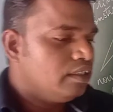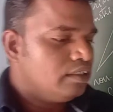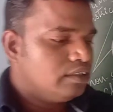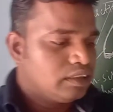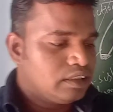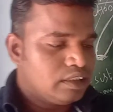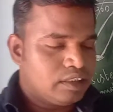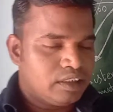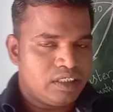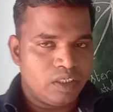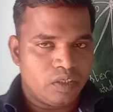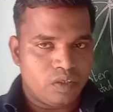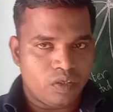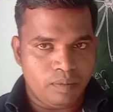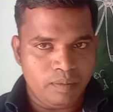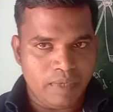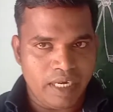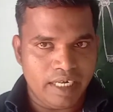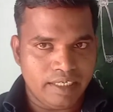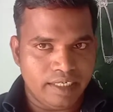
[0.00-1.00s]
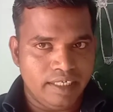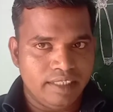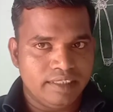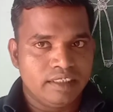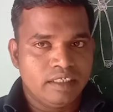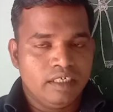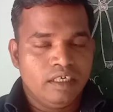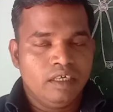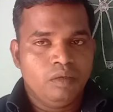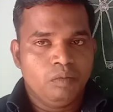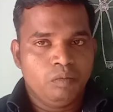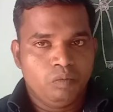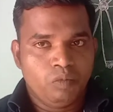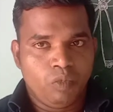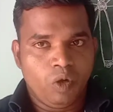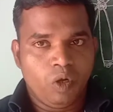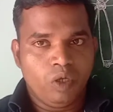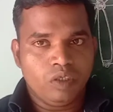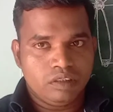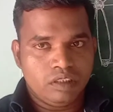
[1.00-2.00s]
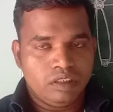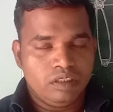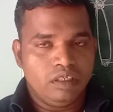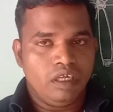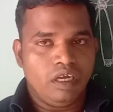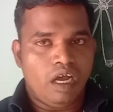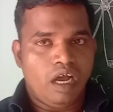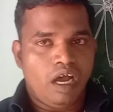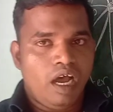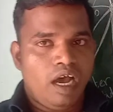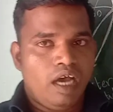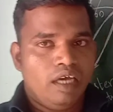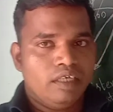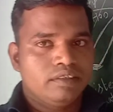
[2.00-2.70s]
Sister chromatids both are